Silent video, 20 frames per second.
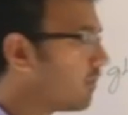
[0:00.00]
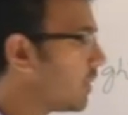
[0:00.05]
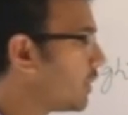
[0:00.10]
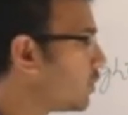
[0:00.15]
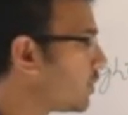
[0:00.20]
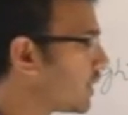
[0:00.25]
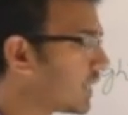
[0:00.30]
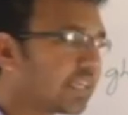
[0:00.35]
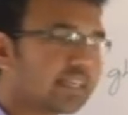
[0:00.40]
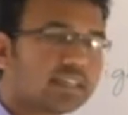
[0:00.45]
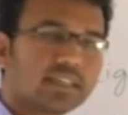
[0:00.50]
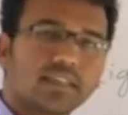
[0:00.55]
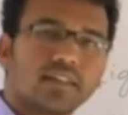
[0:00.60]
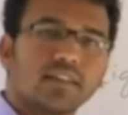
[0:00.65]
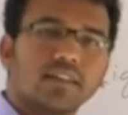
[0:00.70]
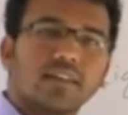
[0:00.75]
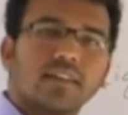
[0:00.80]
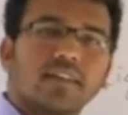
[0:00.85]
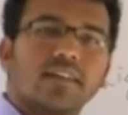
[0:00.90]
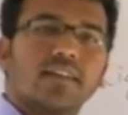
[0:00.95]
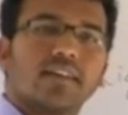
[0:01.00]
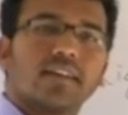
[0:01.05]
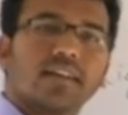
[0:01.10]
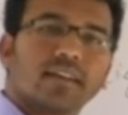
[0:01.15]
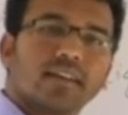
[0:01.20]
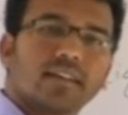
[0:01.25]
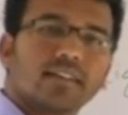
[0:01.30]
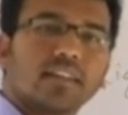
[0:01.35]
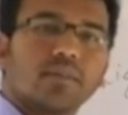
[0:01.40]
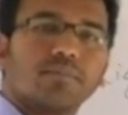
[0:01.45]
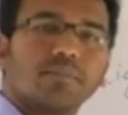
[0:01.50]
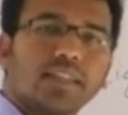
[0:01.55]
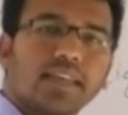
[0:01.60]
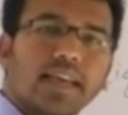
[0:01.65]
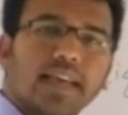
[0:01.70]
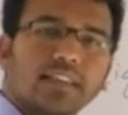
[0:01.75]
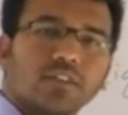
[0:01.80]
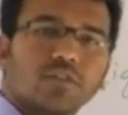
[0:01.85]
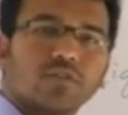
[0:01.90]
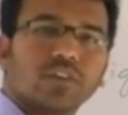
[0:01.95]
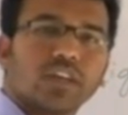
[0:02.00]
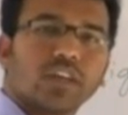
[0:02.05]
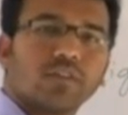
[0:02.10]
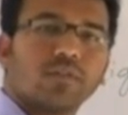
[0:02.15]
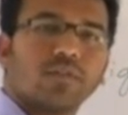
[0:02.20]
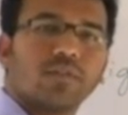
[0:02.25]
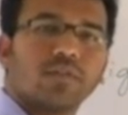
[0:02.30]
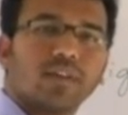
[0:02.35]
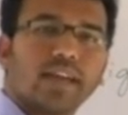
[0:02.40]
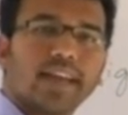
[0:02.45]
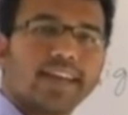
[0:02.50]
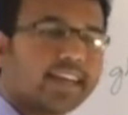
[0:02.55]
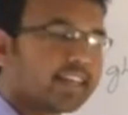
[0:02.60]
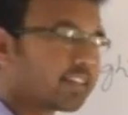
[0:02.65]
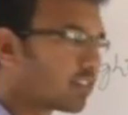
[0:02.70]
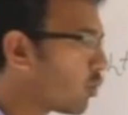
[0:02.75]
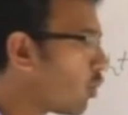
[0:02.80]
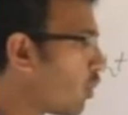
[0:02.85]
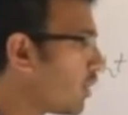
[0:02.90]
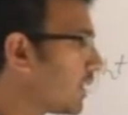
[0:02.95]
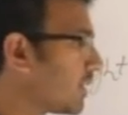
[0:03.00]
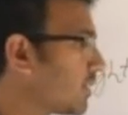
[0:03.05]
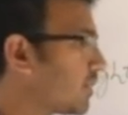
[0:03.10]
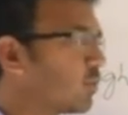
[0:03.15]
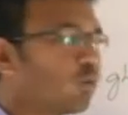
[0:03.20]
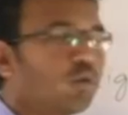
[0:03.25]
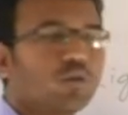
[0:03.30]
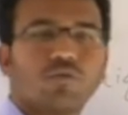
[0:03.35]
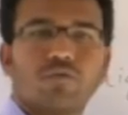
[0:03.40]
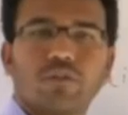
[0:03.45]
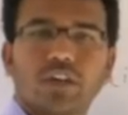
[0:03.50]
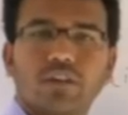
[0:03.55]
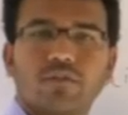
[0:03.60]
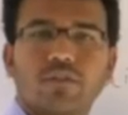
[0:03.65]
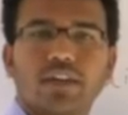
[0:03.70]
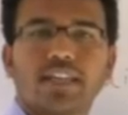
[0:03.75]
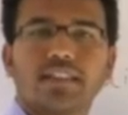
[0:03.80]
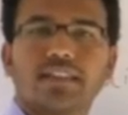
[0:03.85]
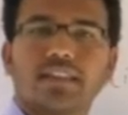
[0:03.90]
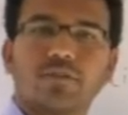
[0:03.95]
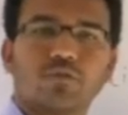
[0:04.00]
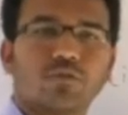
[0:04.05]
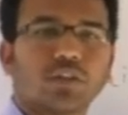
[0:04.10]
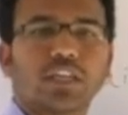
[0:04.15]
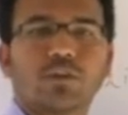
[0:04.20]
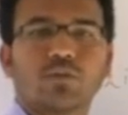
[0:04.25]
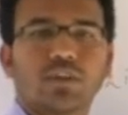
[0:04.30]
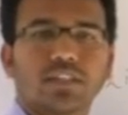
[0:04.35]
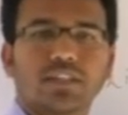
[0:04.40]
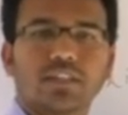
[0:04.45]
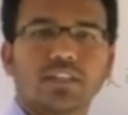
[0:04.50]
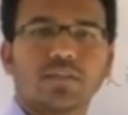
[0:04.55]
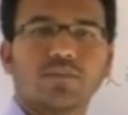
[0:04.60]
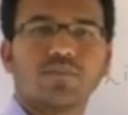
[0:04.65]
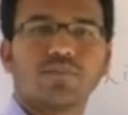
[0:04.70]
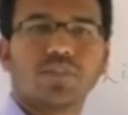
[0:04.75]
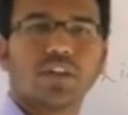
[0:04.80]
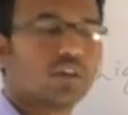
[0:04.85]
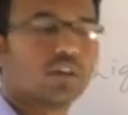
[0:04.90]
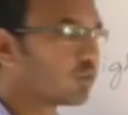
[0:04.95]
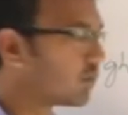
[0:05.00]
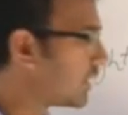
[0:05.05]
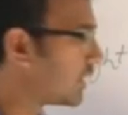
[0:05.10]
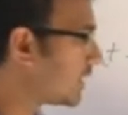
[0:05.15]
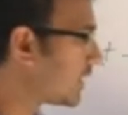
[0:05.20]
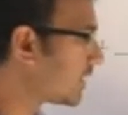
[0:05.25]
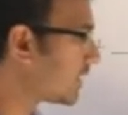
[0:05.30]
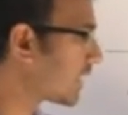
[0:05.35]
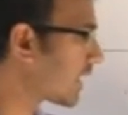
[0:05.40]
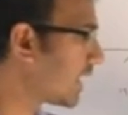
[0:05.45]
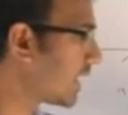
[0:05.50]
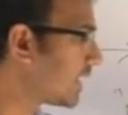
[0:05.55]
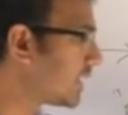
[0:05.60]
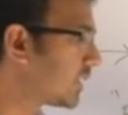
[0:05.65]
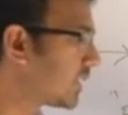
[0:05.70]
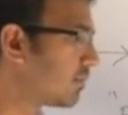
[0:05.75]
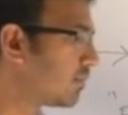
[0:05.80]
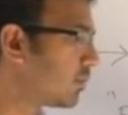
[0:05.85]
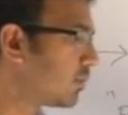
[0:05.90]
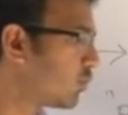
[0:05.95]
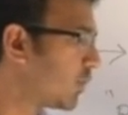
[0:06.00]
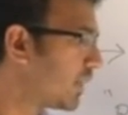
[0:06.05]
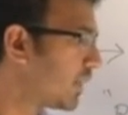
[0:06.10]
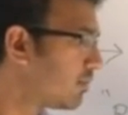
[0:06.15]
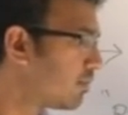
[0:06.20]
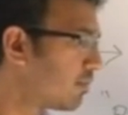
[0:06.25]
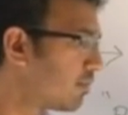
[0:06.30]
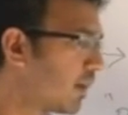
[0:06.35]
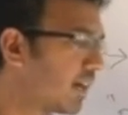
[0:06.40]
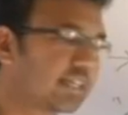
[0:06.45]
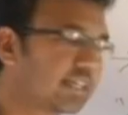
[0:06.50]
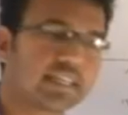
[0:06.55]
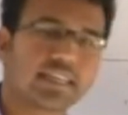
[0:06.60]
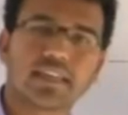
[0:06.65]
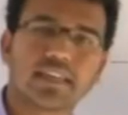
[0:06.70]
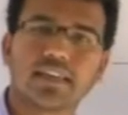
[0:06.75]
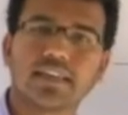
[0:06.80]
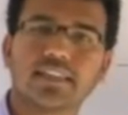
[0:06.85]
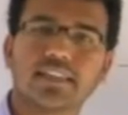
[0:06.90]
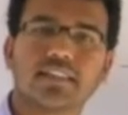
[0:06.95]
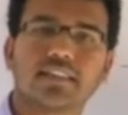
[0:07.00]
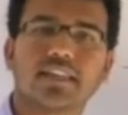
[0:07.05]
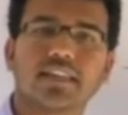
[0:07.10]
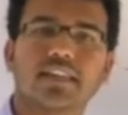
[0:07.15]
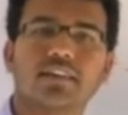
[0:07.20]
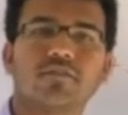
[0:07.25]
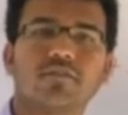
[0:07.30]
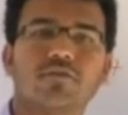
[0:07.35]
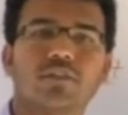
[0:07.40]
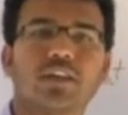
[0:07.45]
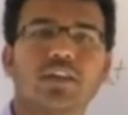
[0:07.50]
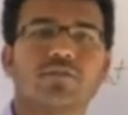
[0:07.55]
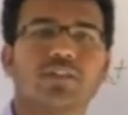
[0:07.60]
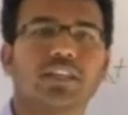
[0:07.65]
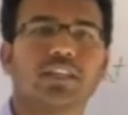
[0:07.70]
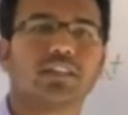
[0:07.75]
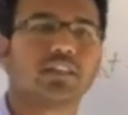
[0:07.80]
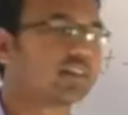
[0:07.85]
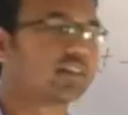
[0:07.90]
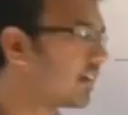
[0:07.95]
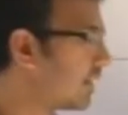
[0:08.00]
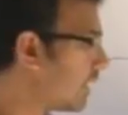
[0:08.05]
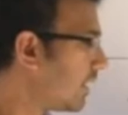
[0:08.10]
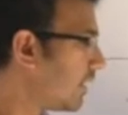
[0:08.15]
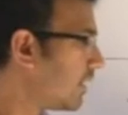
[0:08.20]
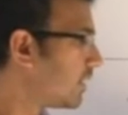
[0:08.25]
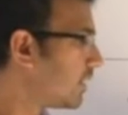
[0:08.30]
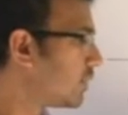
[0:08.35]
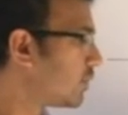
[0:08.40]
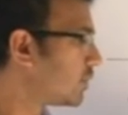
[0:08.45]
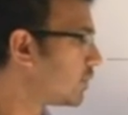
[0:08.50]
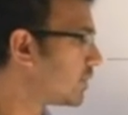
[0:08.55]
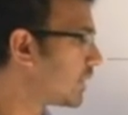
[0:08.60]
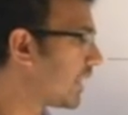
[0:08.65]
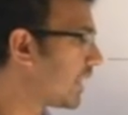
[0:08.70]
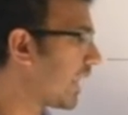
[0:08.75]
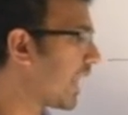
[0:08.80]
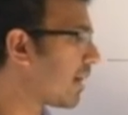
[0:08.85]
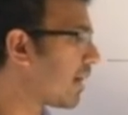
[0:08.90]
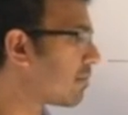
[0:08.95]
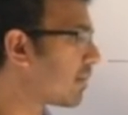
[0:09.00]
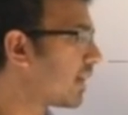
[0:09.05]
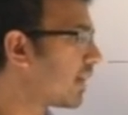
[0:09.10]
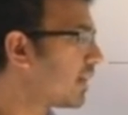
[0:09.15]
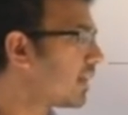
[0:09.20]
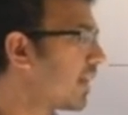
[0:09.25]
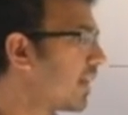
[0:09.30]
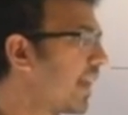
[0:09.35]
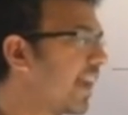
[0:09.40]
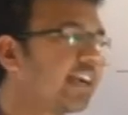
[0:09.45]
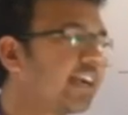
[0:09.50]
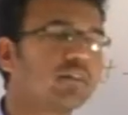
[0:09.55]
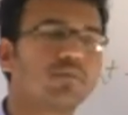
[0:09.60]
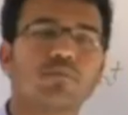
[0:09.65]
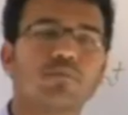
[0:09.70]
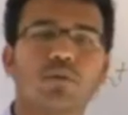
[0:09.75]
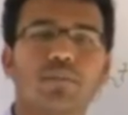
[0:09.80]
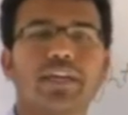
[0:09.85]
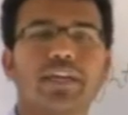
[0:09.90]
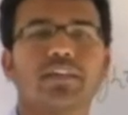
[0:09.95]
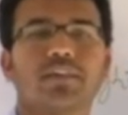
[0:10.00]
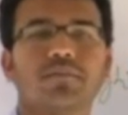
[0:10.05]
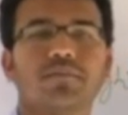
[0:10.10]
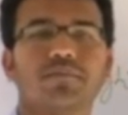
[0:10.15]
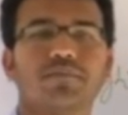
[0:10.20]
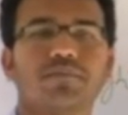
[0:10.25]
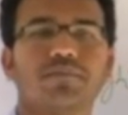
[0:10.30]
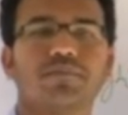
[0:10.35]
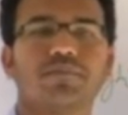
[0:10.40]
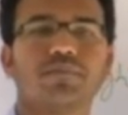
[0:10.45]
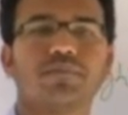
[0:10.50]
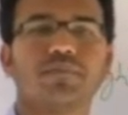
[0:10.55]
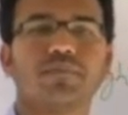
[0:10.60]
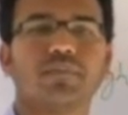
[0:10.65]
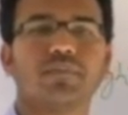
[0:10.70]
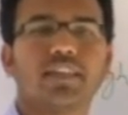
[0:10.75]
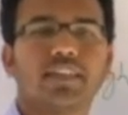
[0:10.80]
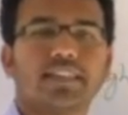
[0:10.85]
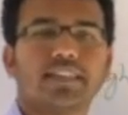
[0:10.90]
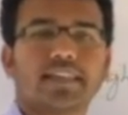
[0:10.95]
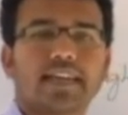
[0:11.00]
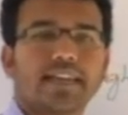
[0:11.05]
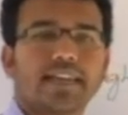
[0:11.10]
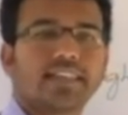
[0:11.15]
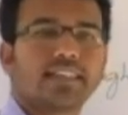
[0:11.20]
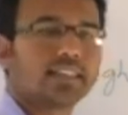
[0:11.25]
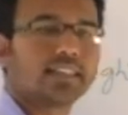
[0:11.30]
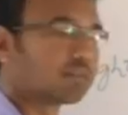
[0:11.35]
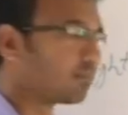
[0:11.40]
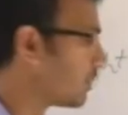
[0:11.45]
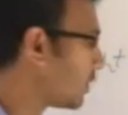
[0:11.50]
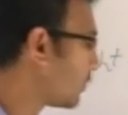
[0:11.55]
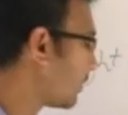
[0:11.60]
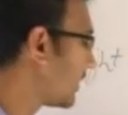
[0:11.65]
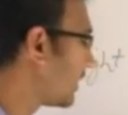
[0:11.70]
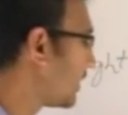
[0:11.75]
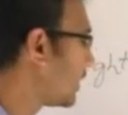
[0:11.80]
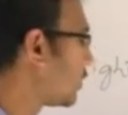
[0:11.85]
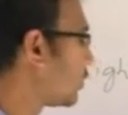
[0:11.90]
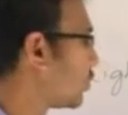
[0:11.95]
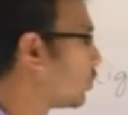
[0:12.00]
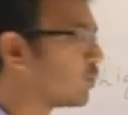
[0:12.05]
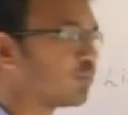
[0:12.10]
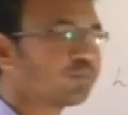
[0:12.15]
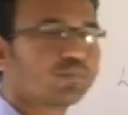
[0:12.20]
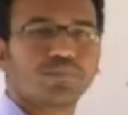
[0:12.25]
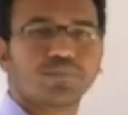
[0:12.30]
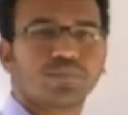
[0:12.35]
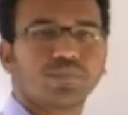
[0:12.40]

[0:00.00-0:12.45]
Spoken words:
When you treat something as a wave, it has got its own wavelength and frequency. So this is the connection between particle nature and wave nature. You see lambda and momentum. There is a connection between these two.